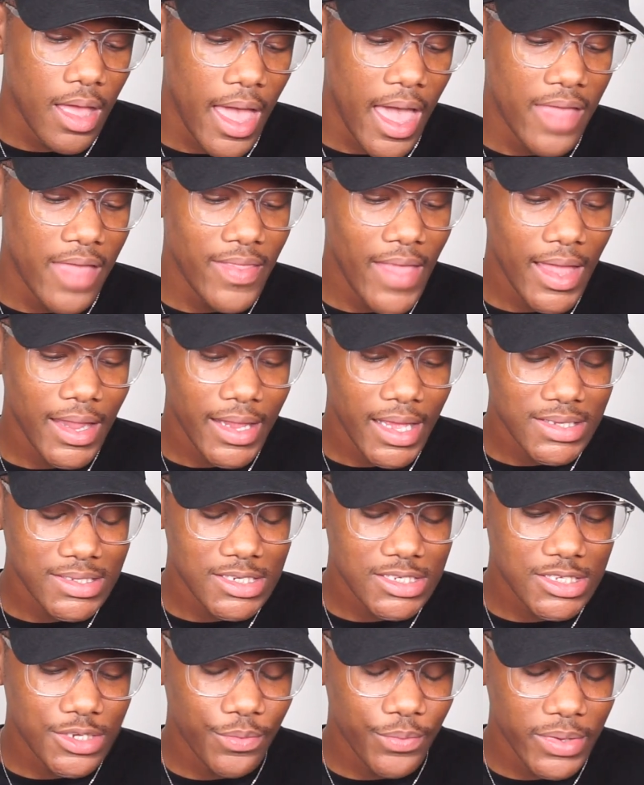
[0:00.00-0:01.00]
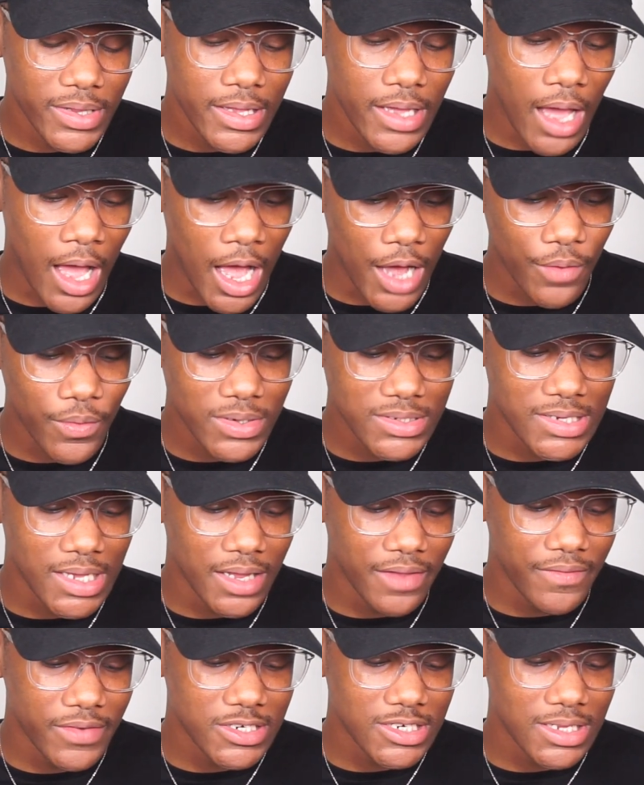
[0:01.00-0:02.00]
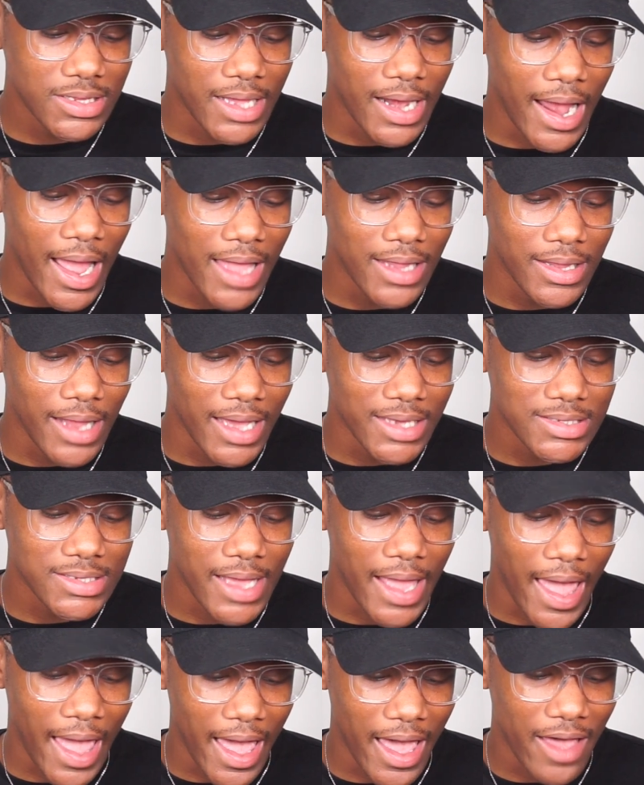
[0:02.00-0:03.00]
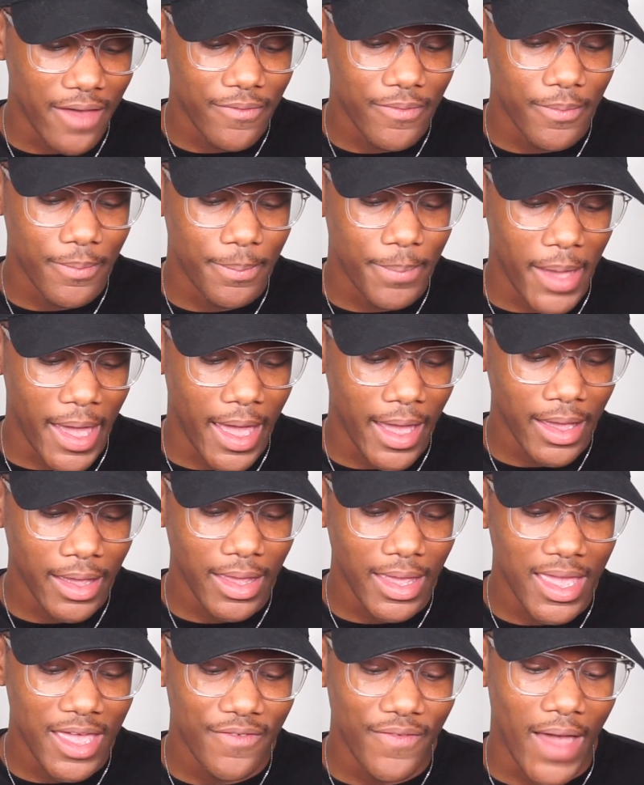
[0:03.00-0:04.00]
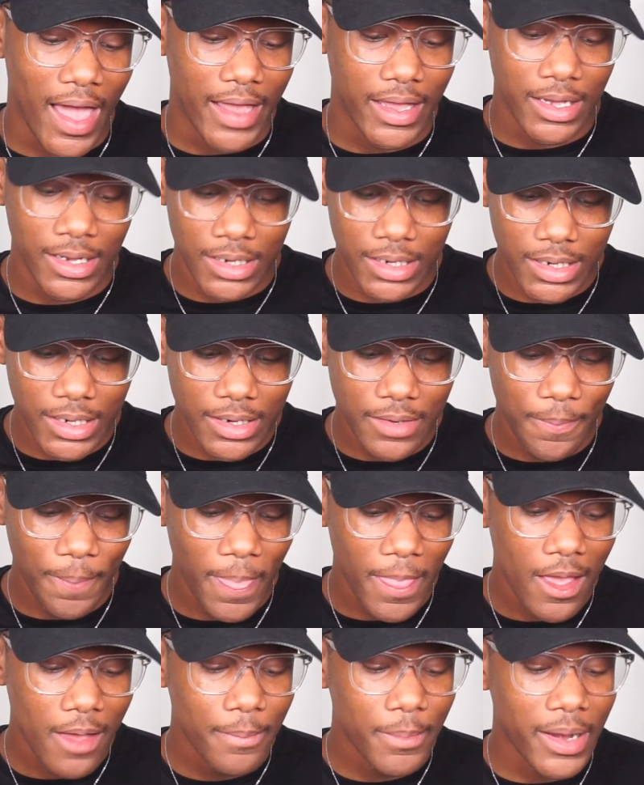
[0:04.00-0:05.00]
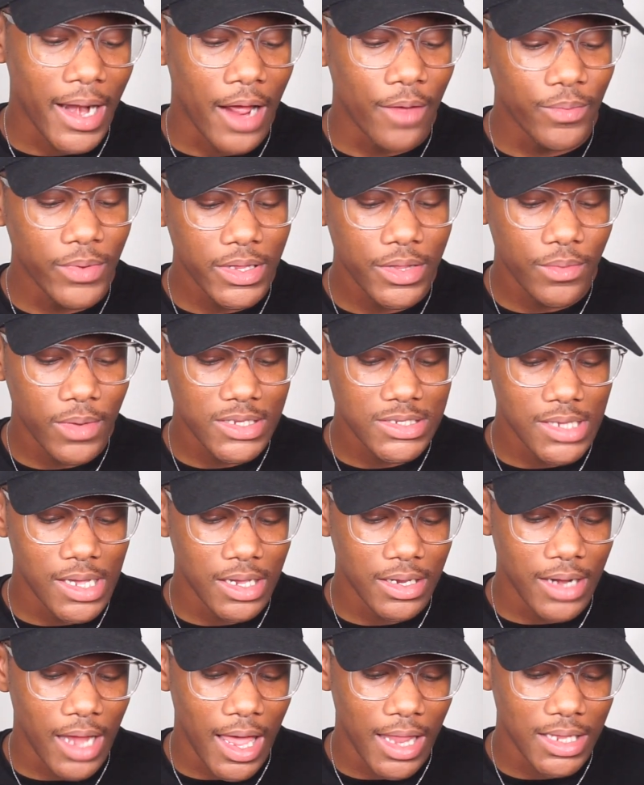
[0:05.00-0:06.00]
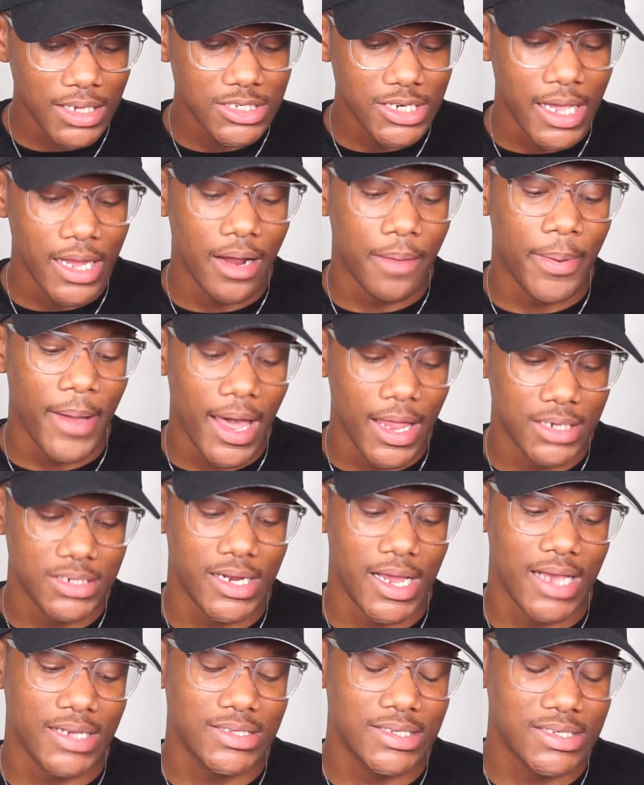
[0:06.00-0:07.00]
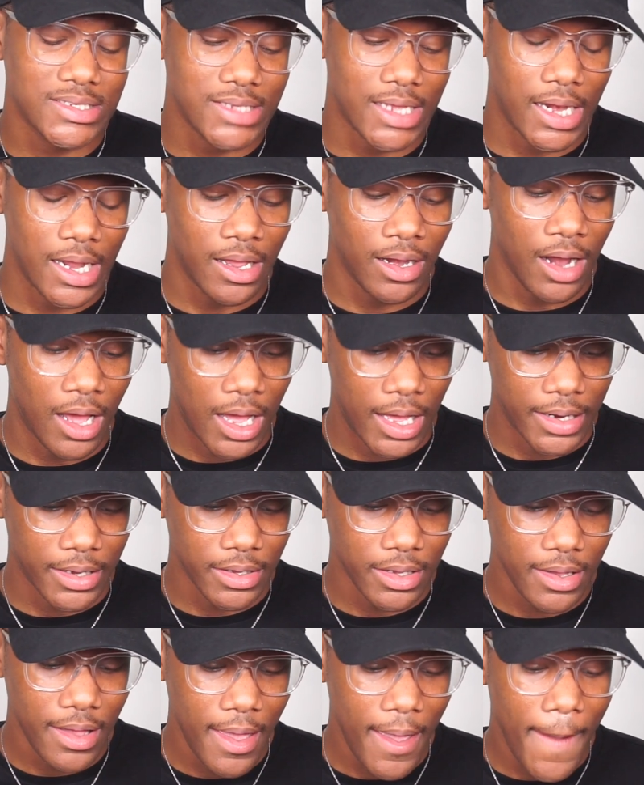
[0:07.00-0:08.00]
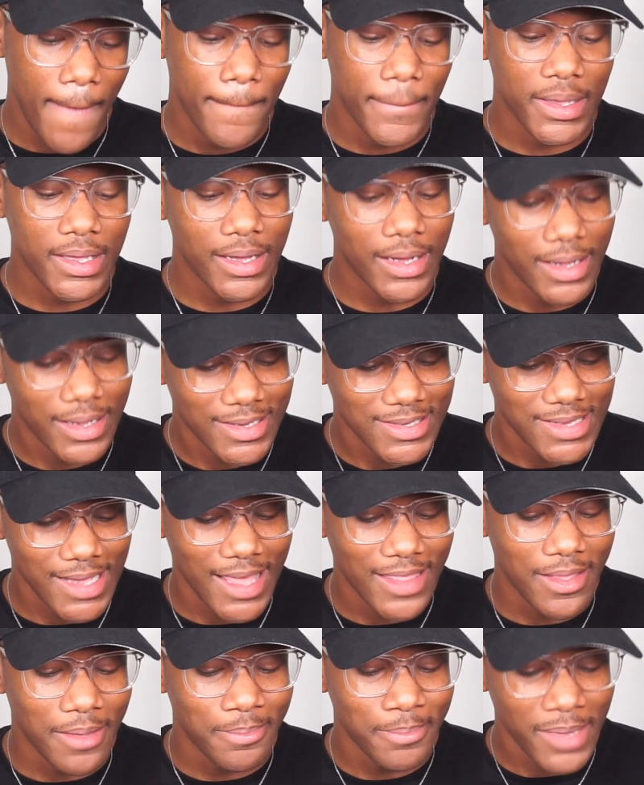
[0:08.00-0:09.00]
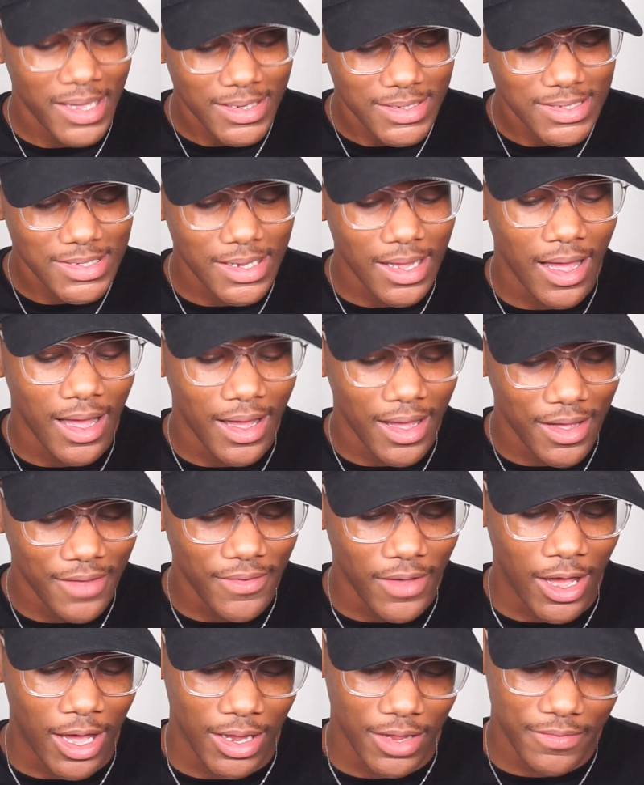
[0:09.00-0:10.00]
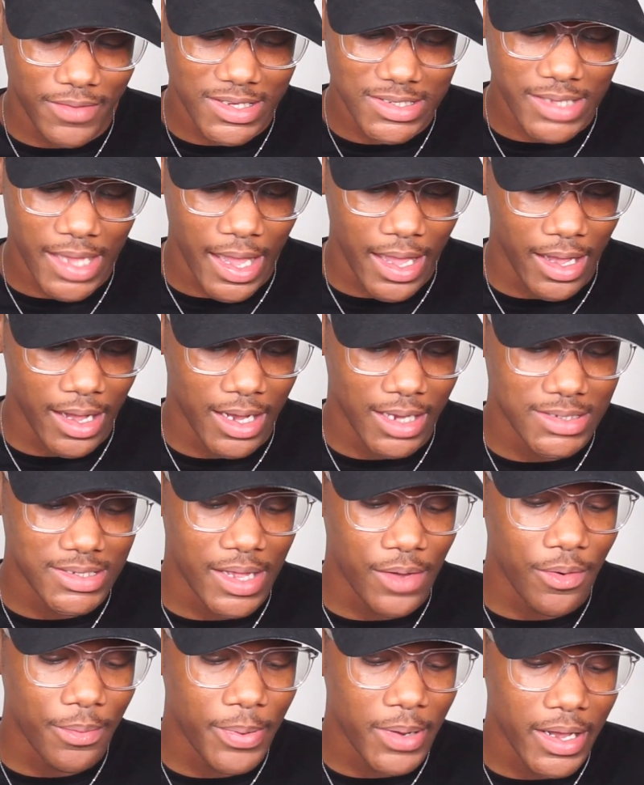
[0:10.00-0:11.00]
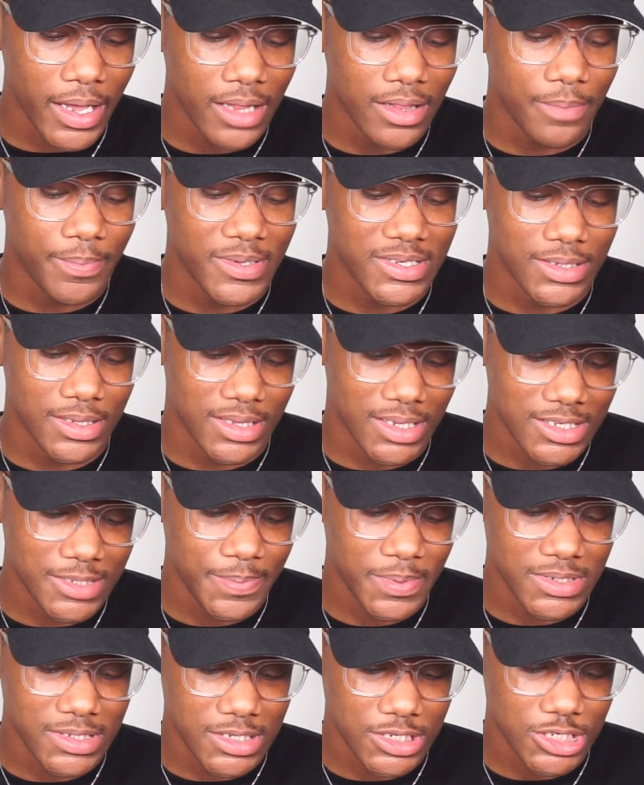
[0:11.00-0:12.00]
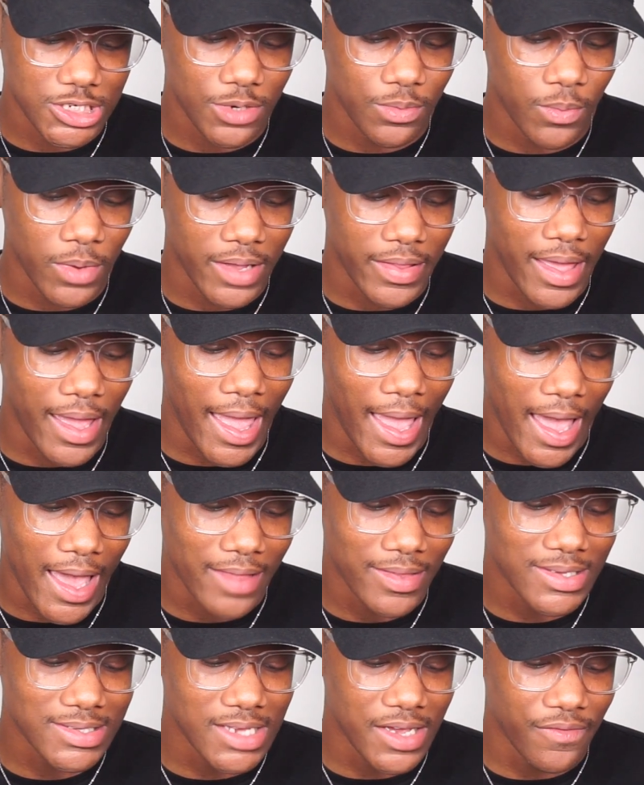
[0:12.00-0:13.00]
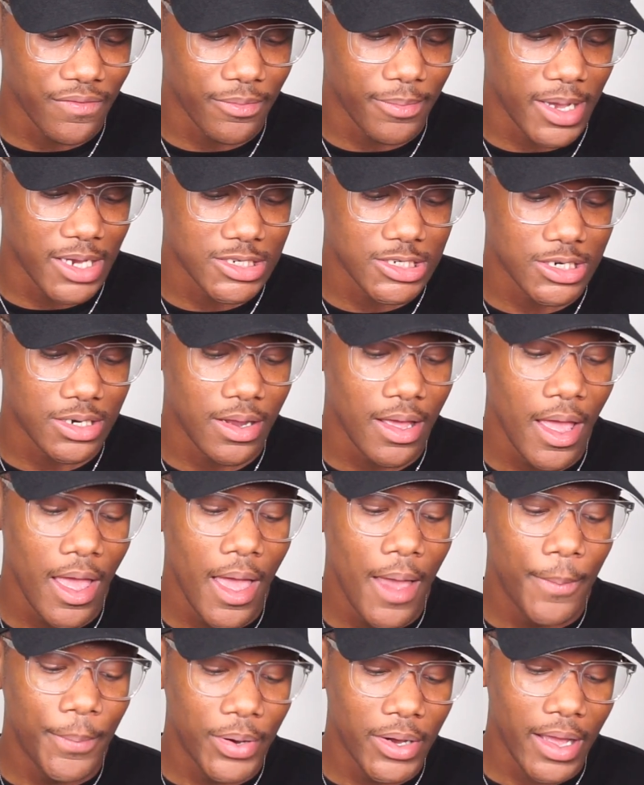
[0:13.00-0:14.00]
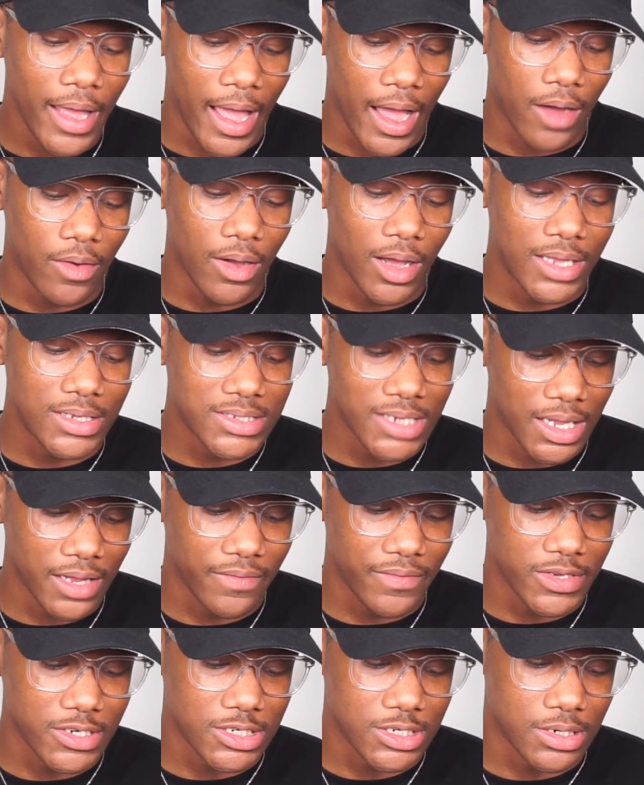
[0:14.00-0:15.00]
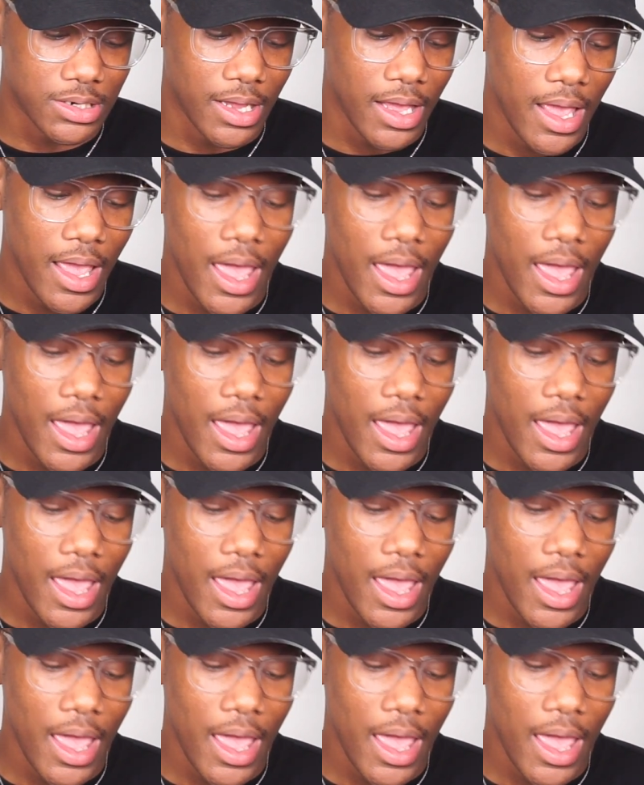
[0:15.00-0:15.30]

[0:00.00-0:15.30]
And that led to some really awkward television that I'd like to have back if I could. But I really want to acknowledge and apologize to Sunny and Anna because in the midst of all of this chaos, they were put in this position where they had this information put out on television.